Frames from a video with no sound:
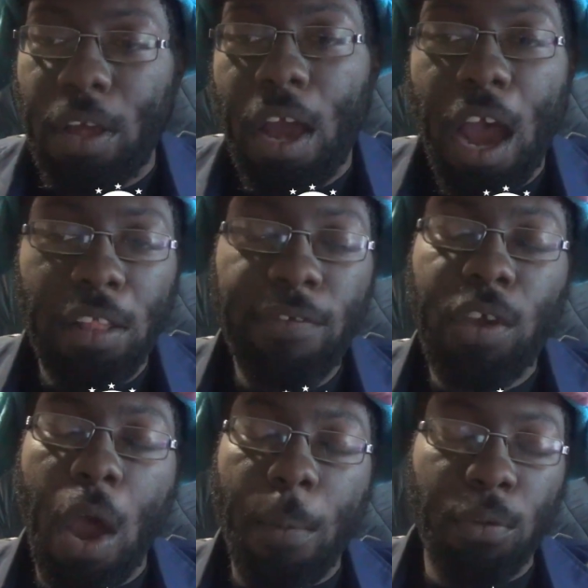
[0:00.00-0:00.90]
leave a
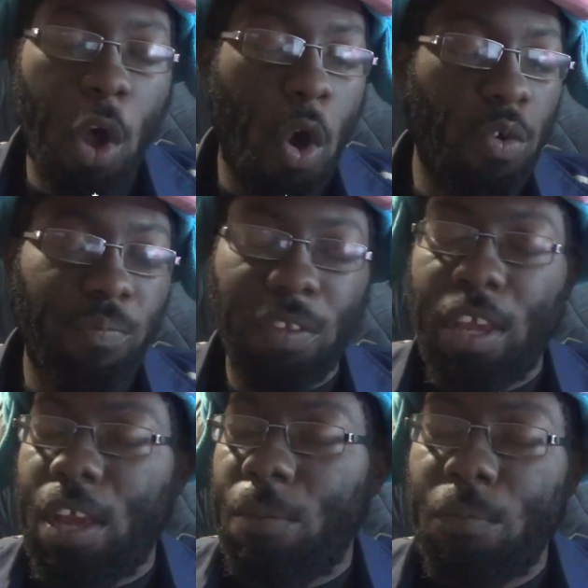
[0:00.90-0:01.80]
comment below.
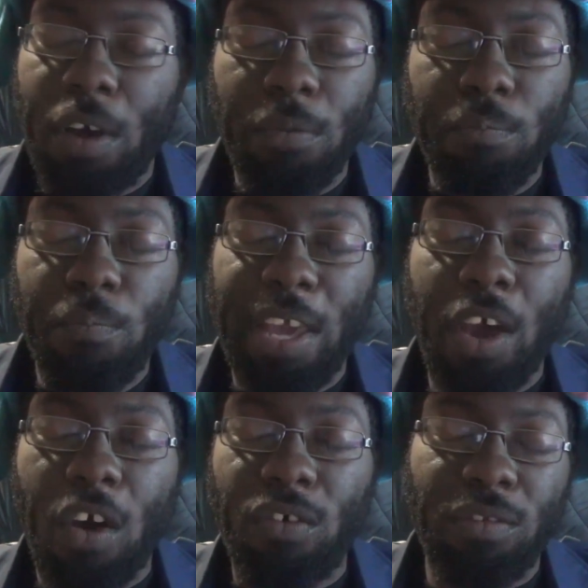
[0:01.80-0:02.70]
Make
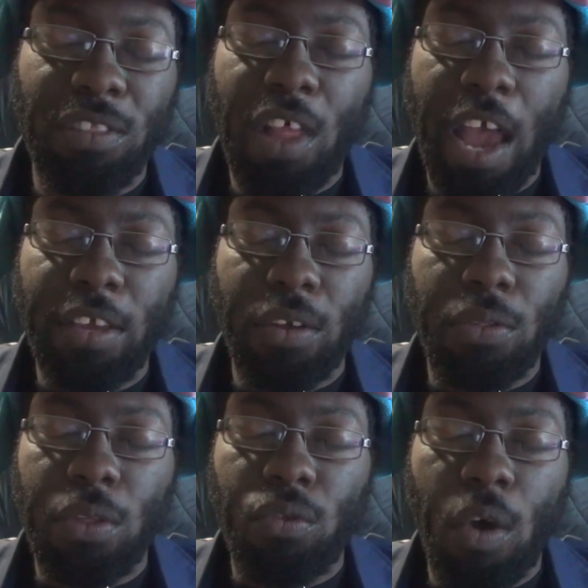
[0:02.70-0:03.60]
a like,
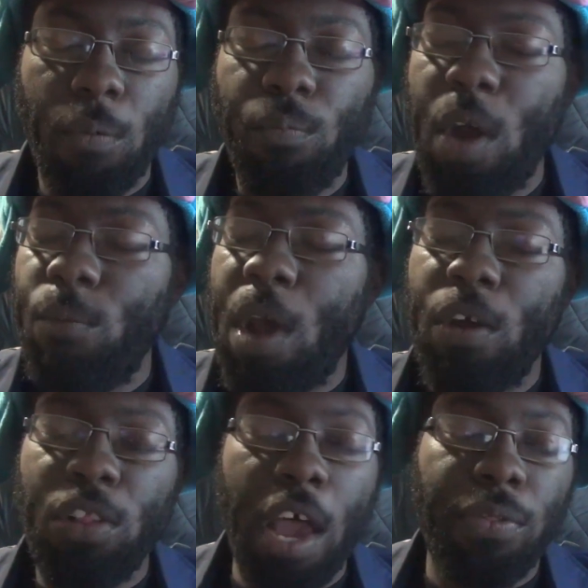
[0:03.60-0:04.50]

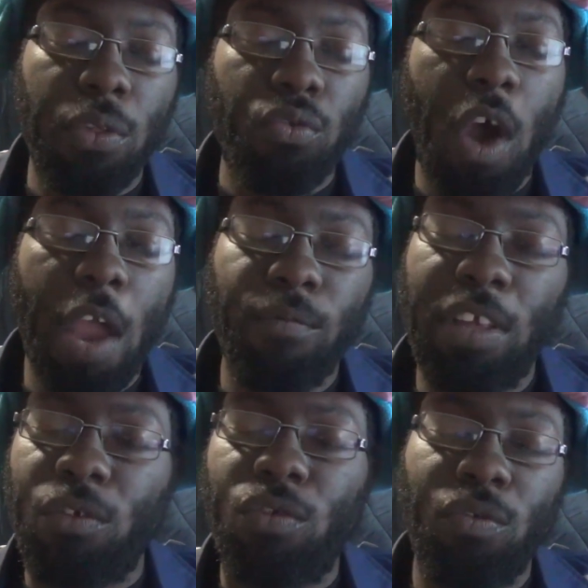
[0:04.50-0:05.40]
subscribe,
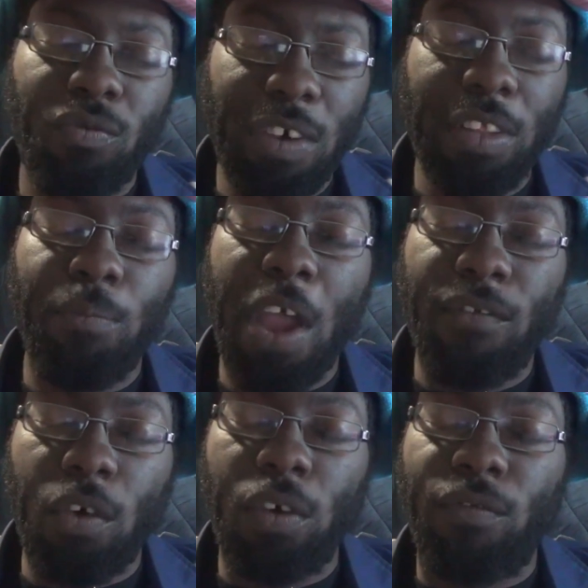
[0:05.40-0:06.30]
ring the bell
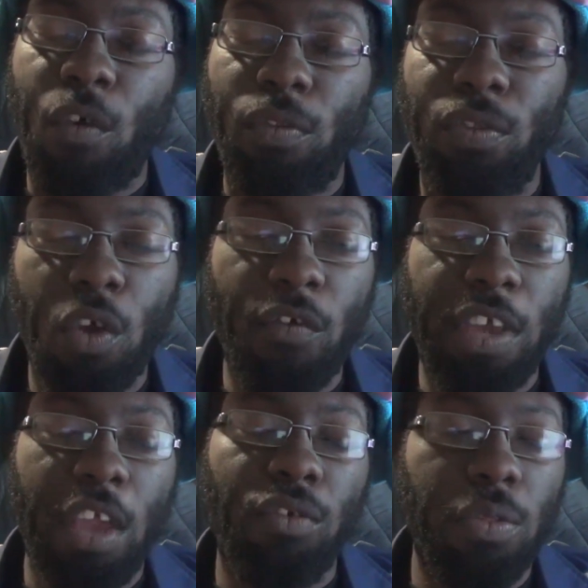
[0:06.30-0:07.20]
for
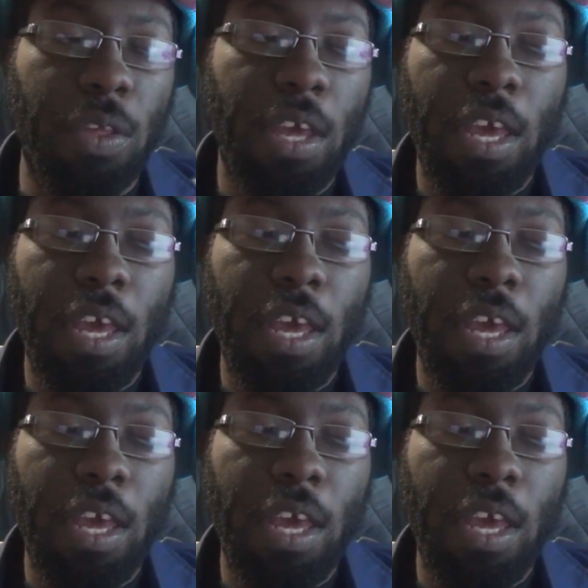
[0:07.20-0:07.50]
notifications,